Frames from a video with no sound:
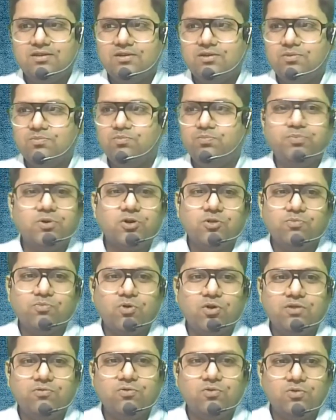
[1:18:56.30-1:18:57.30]
Because
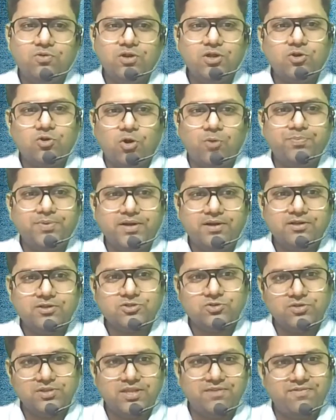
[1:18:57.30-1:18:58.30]
Bollywood only copied.
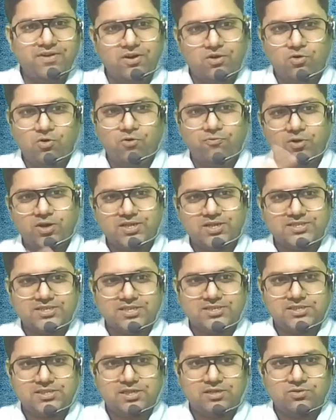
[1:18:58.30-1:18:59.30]
So they go for a
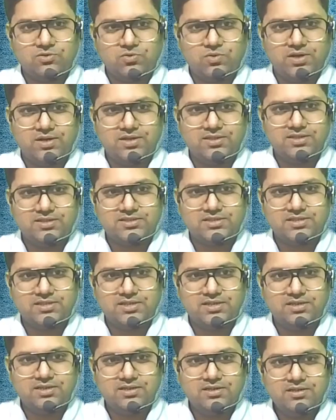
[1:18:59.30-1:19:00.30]
Satsang to another
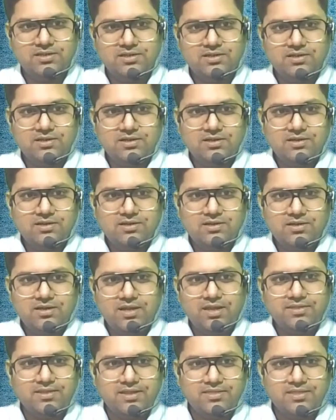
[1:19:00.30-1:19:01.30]
city,
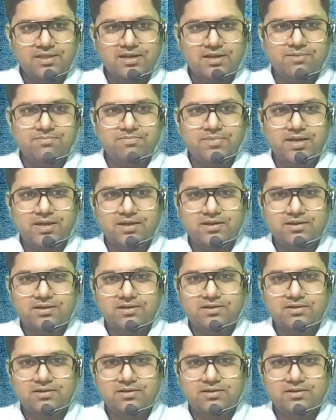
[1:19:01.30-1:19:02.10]
and then they come back.